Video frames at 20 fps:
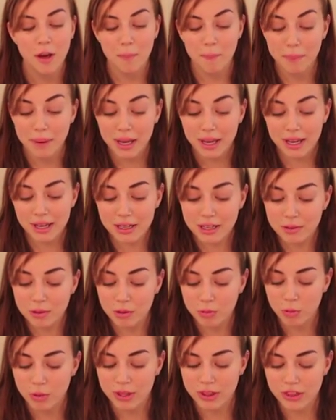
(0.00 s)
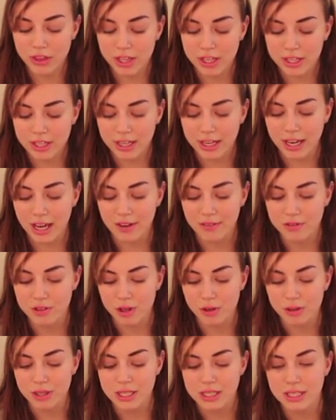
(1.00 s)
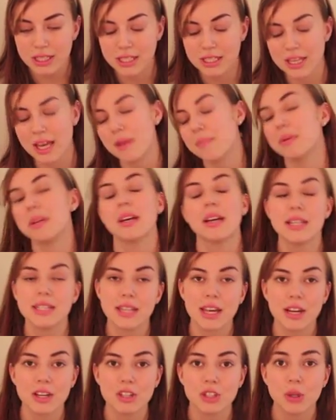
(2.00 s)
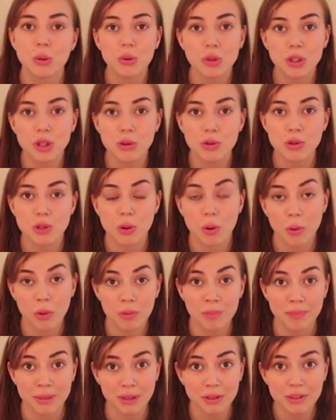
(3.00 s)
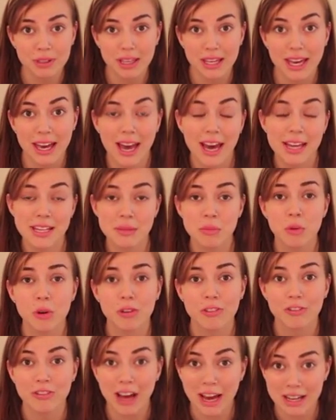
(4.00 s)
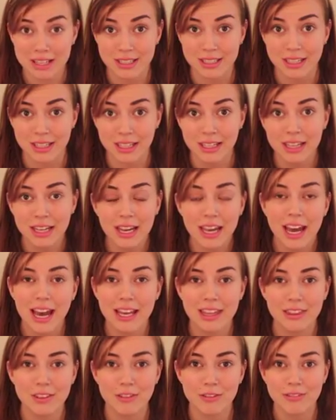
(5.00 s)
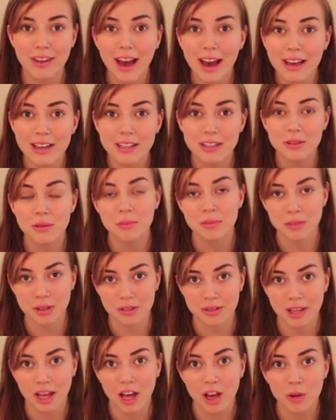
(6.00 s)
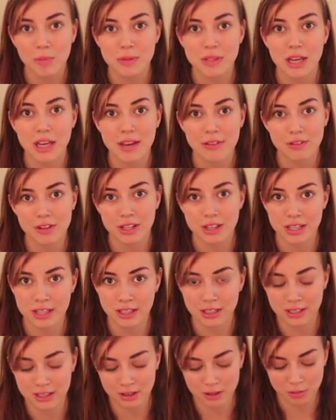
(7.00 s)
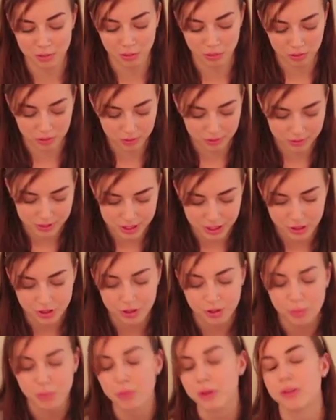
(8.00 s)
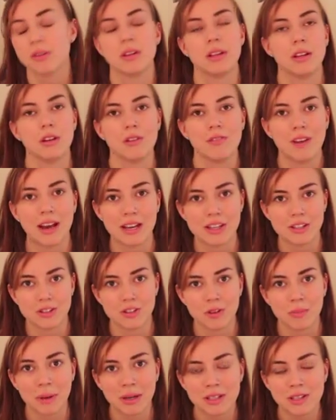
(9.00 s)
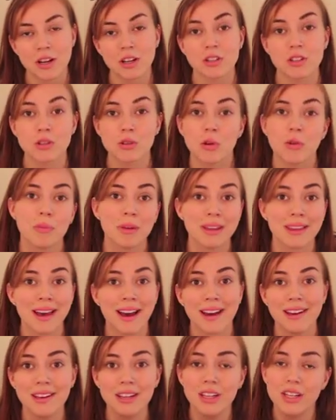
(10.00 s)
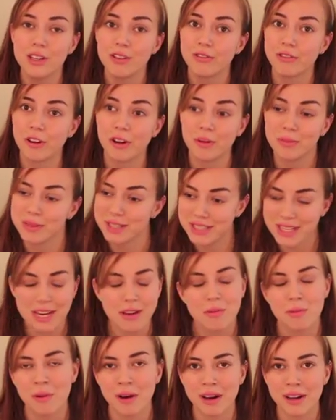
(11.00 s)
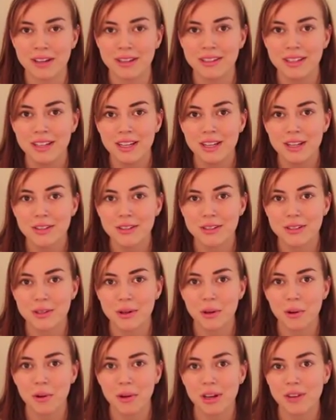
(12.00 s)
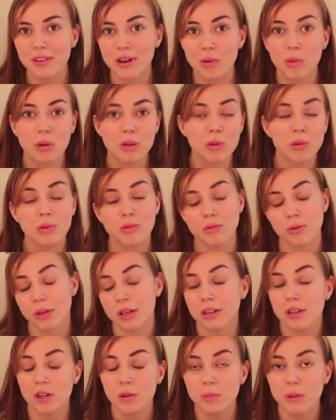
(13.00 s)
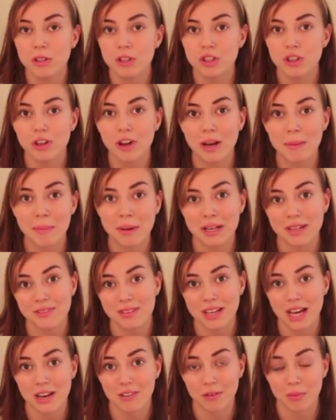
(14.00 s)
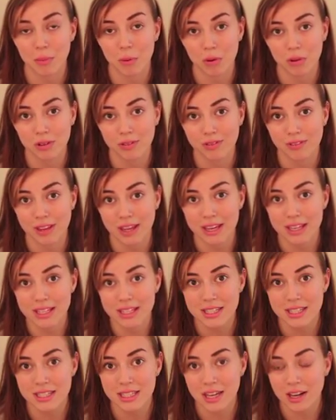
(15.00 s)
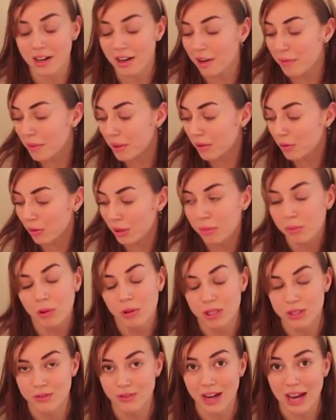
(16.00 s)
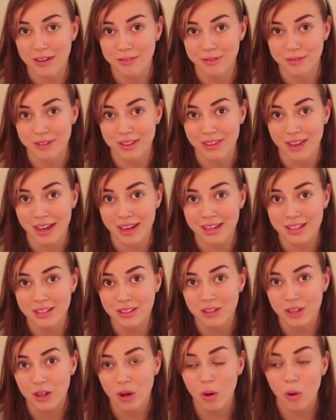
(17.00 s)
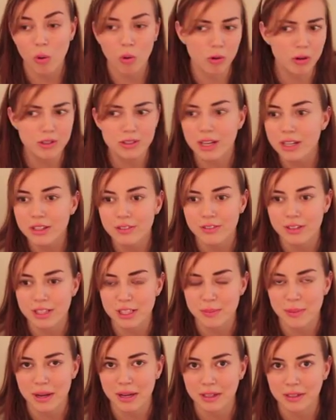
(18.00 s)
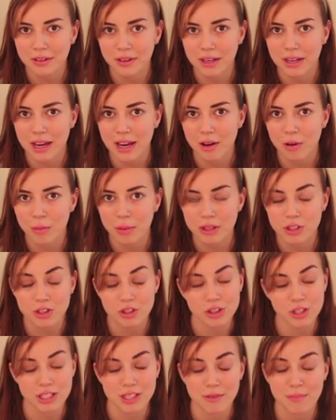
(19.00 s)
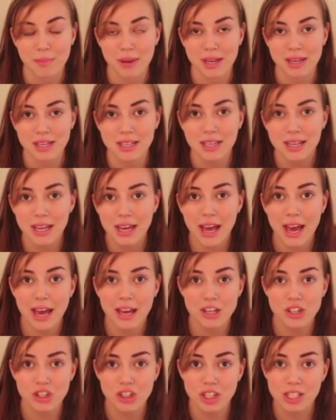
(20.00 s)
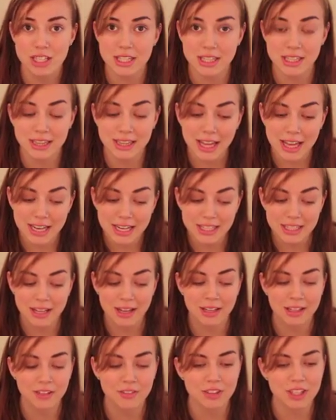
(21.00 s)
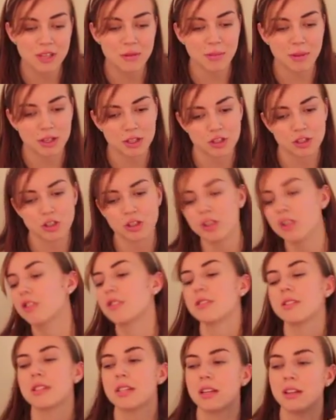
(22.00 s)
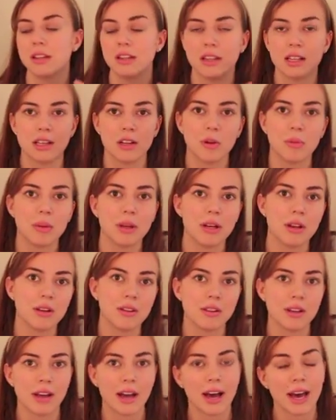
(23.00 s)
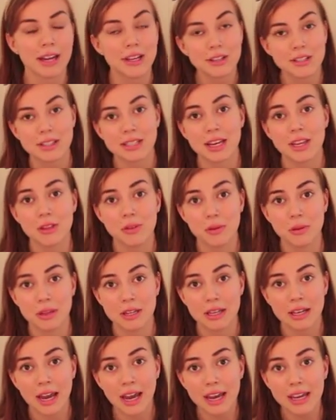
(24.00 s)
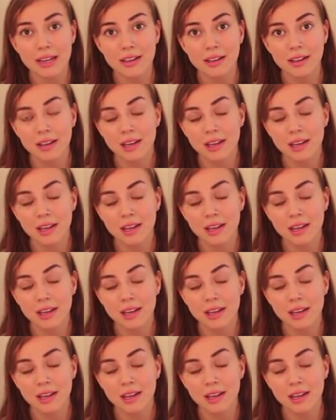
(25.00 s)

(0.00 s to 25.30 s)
But one thing that I have noticed is that because I do use whole milk, it has more fat in it, and the fat in the milk helps everything in the bowl of cereal burn a little faster. My doctor told me that from day one. So if I want to avoid a low blood sugar, I might even have a bowl of this and only bolus for half of it then, or none of it depending on how my sugars have been, and just let it kind of keep my sugars a little bit on the higher side through the night.